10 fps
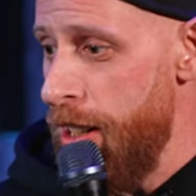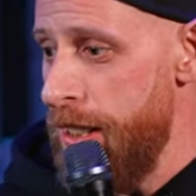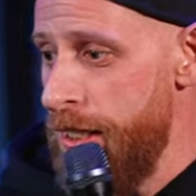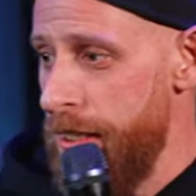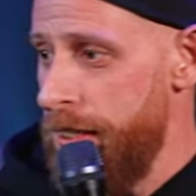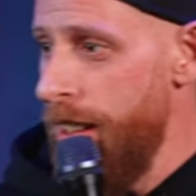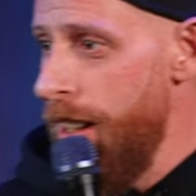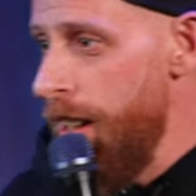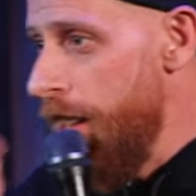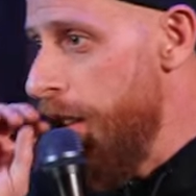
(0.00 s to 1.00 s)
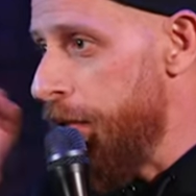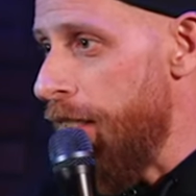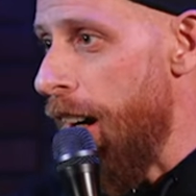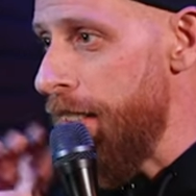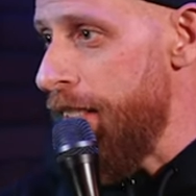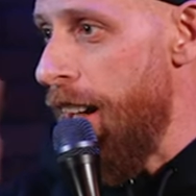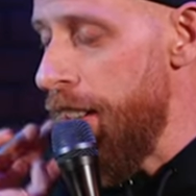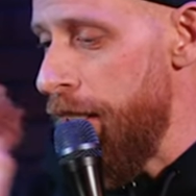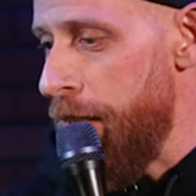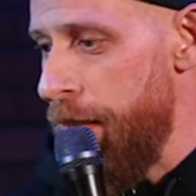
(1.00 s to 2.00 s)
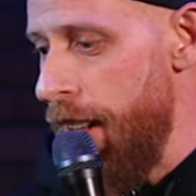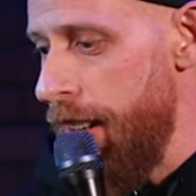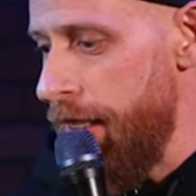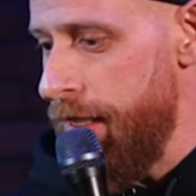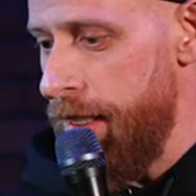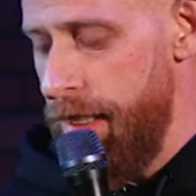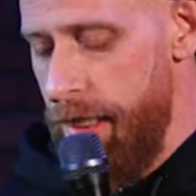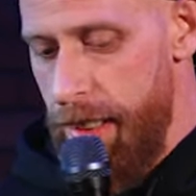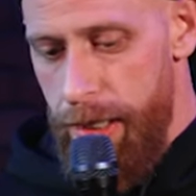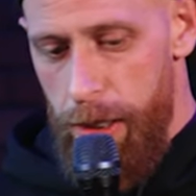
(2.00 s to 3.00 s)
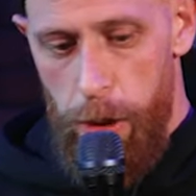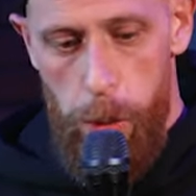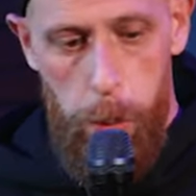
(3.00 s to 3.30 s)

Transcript: Shit just flies out of your face, all